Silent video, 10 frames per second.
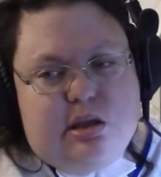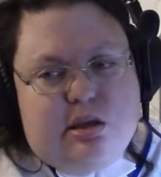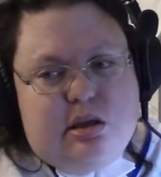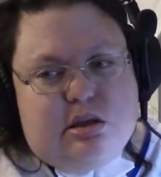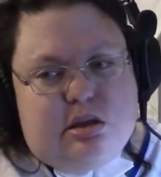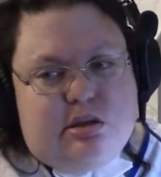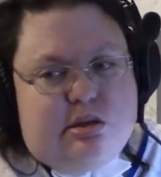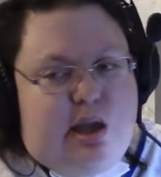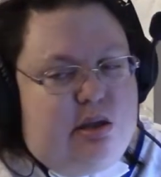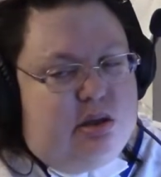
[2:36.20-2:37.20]
she
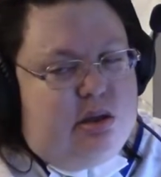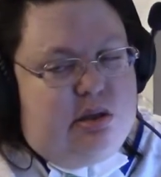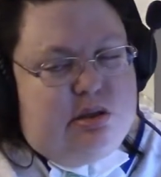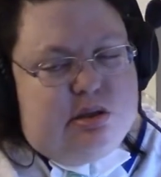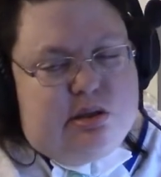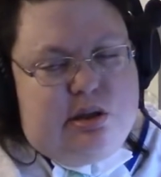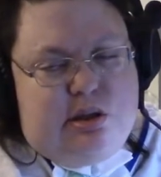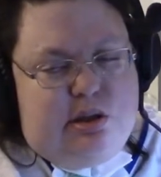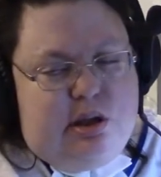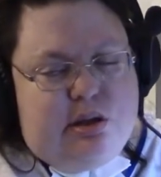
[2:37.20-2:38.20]
says she's
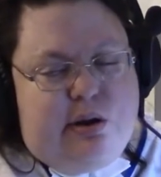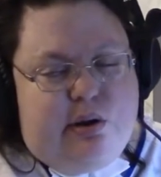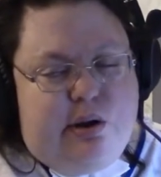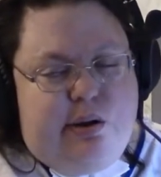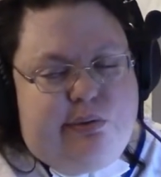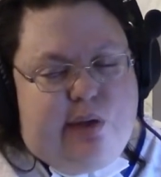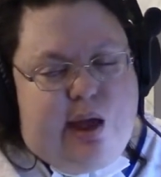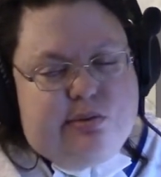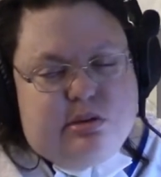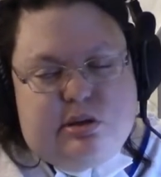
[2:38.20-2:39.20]
still under
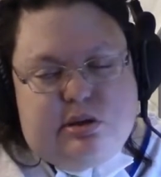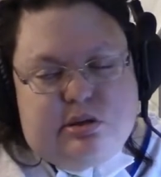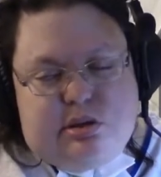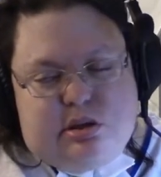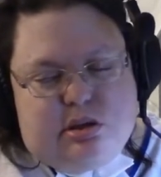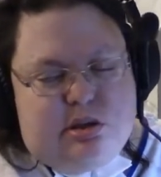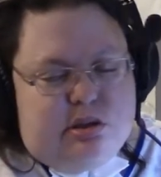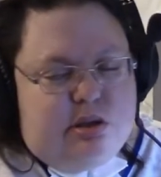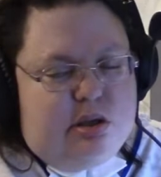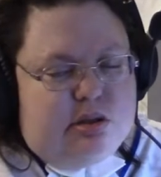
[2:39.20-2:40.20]
560. She
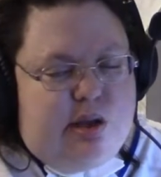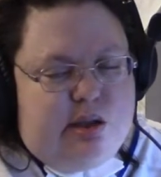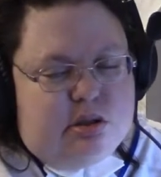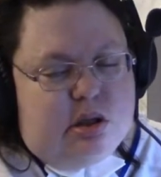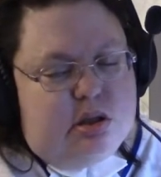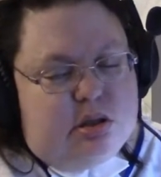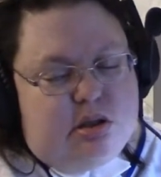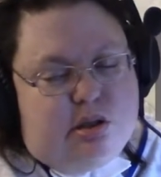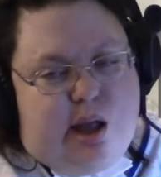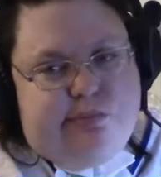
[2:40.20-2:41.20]
still says
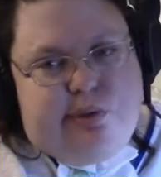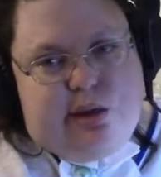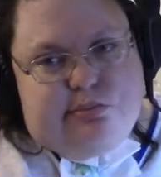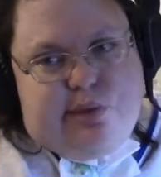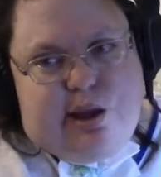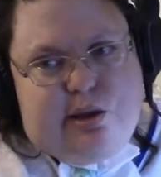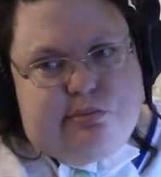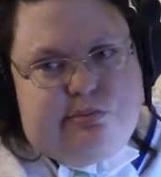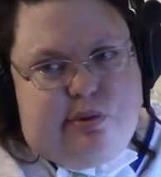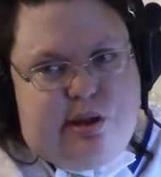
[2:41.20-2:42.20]
she's not
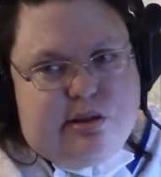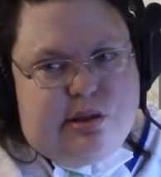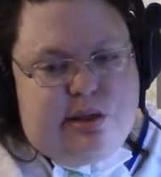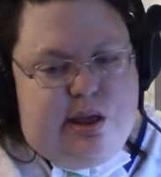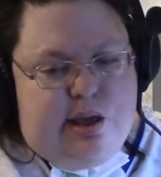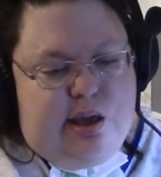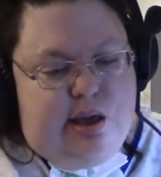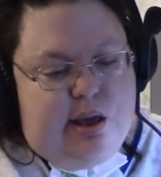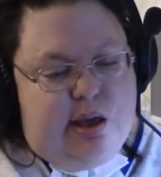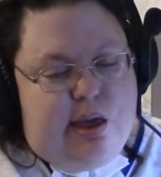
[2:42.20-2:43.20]
bedbound, but the
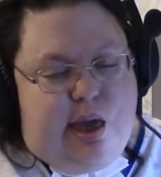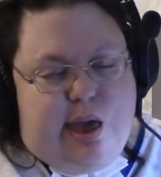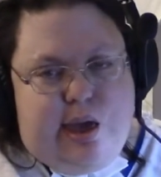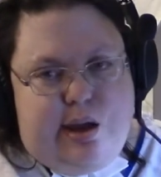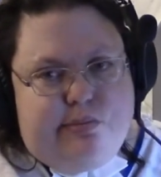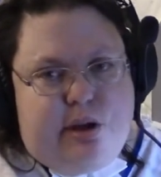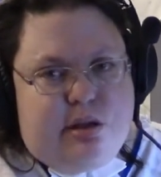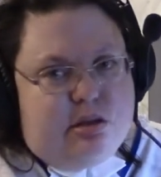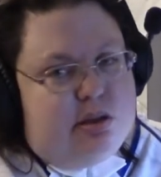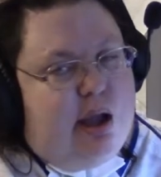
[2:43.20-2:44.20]
camera
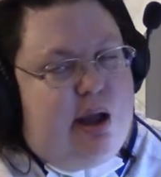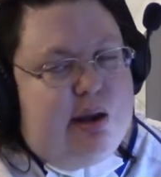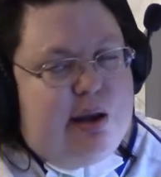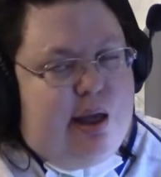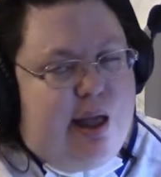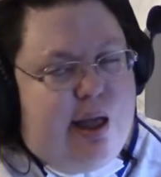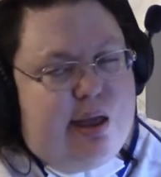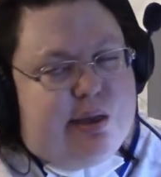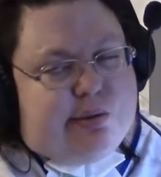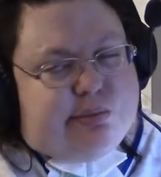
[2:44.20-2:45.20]
does not
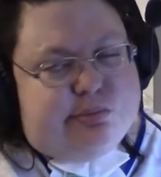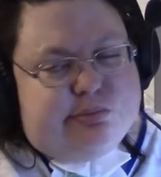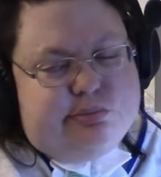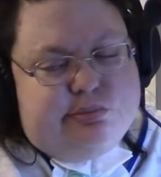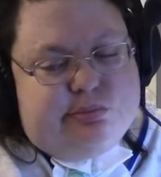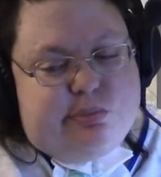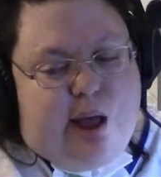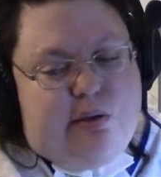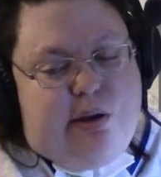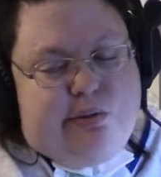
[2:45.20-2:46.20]
lie.
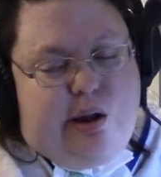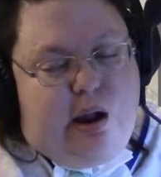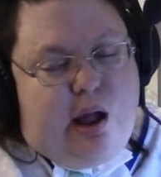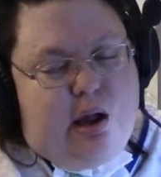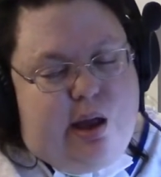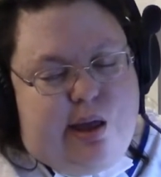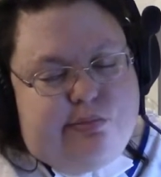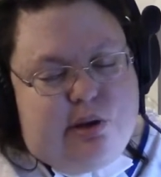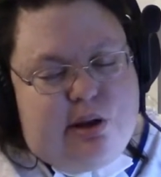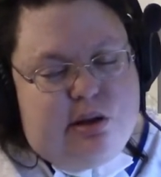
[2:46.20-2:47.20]
However,
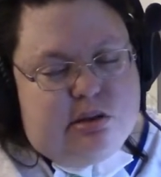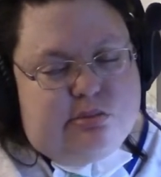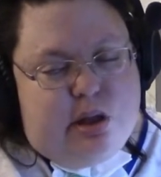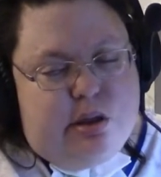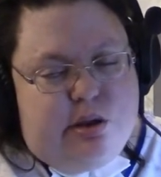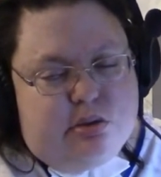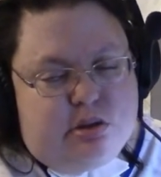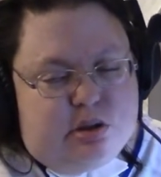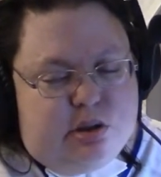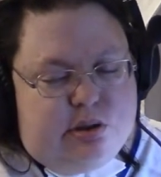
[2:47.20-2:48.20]
AmberLynn has been known to.